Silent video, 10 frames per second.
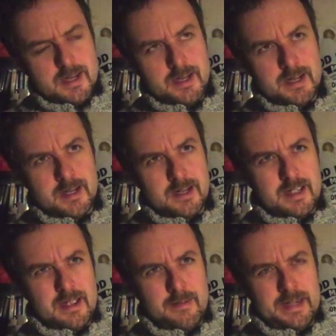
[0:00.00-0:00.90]
Uh,
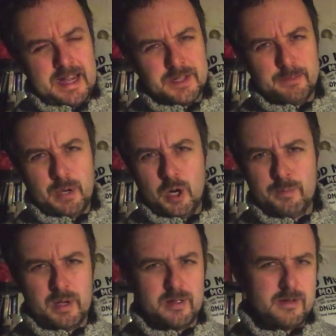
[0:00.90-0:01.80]
I mean, it has a
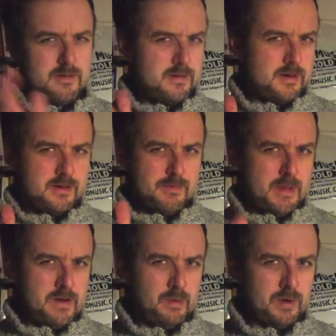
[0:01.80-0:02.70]
pop at
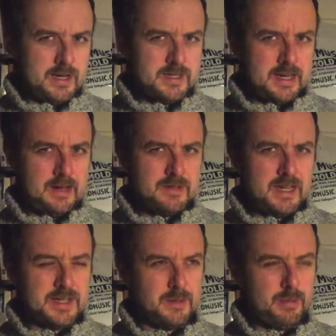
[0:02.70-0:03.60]
Mary Whitehouse, it
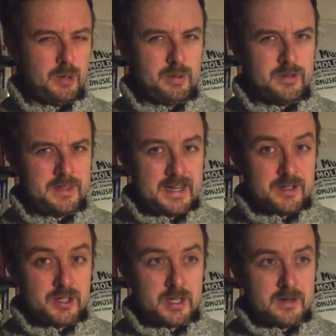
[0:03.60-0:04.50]
has a pop at
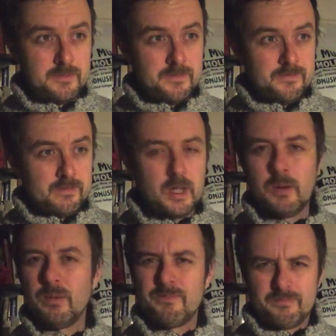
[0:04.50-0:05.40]
Thatcher.
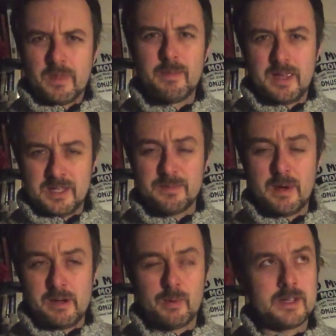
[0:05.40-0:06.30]
No, it's
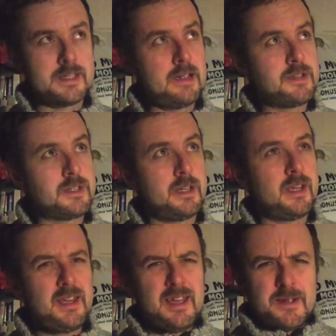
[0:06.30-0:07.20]
Mary Whitehouse, isn't it?
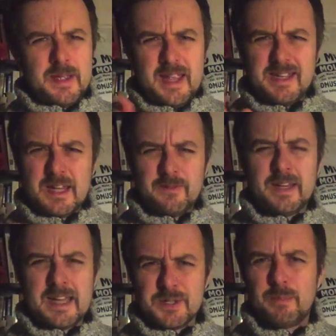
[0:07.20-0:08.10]
It
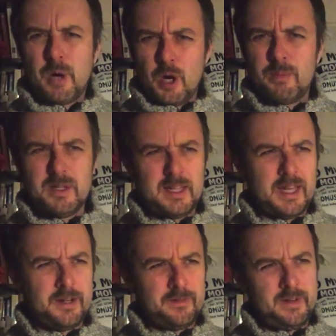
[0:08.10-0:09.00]
definitely has a pop at the
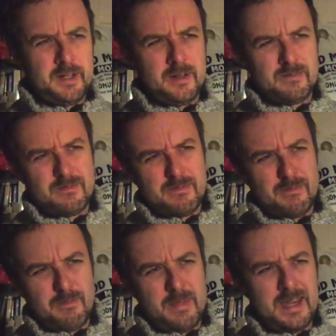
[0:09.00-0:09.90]
kind of, you know,
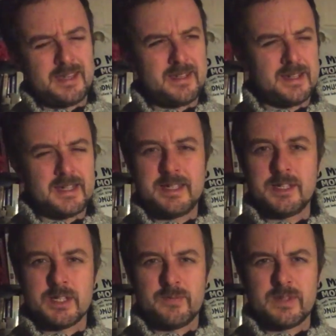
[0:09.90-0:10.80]
mid nineteen
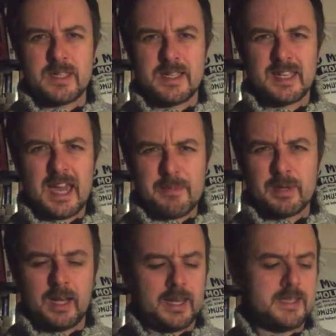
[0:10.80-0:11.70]
seventies
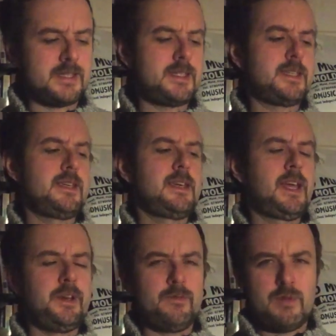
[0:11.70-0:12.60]
capitalist
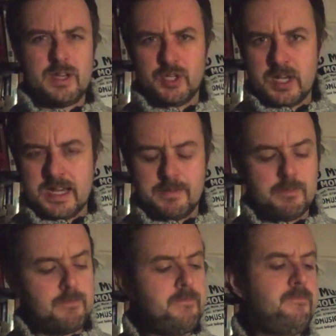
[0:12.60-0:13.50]
kind of regime.